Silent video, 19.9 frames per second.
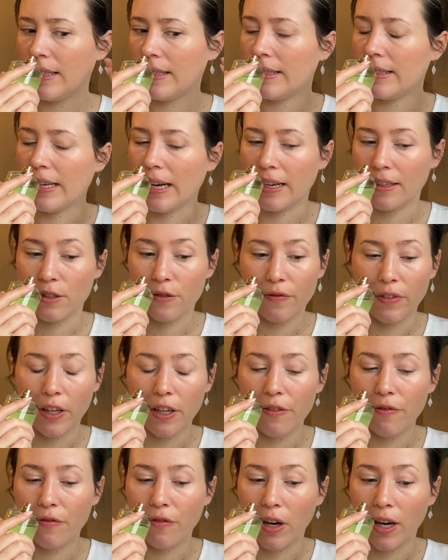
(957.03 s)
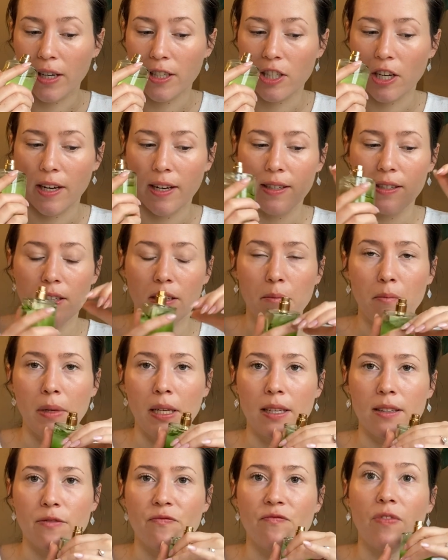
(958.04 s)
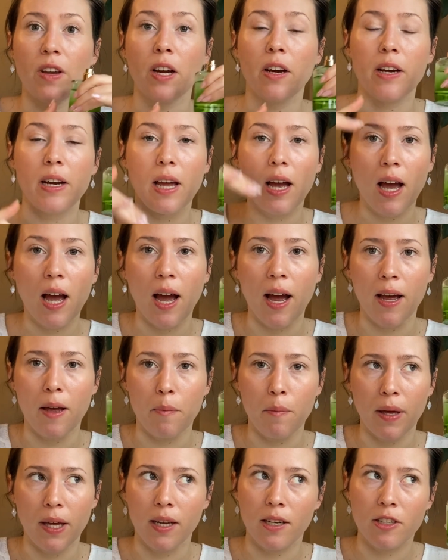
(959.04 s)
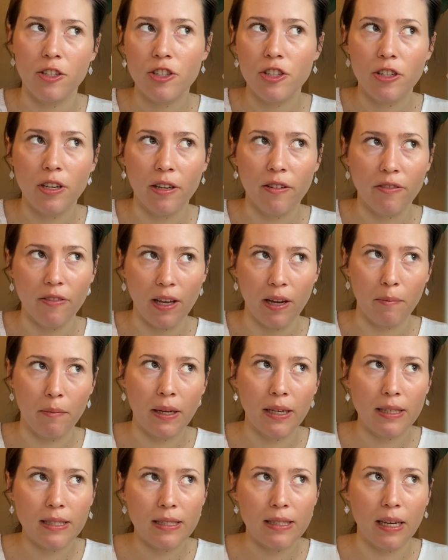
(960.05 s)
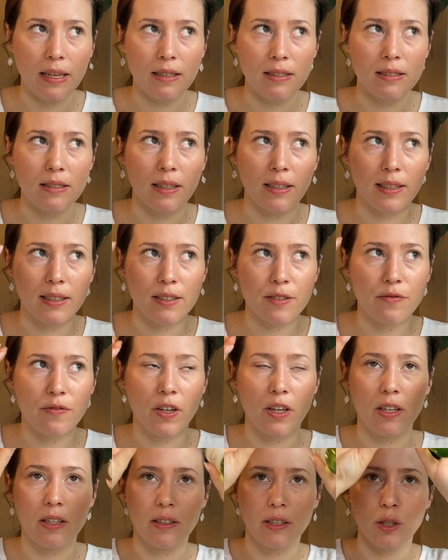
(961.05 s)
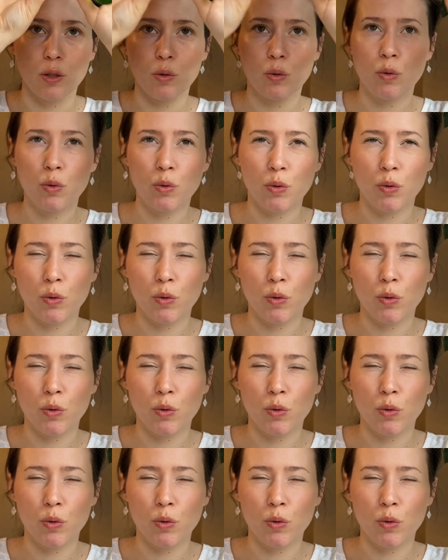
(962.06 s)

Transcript: yeah, it's very fresh. To me, it's very high pitch, if that makes sense. Like it's very like, ooh,